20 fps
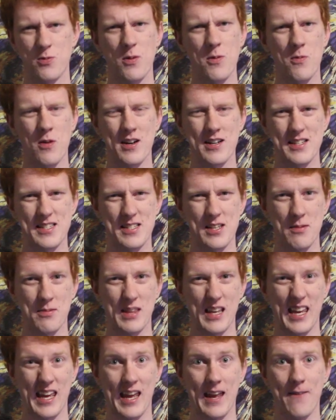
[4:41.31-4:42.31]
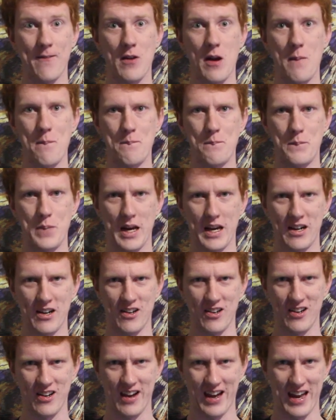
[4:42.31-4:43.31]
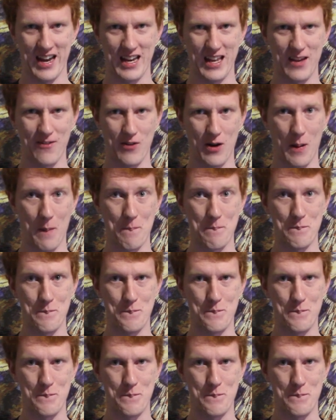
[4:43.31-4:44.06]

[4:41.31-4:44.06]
We wanted something even bigger and even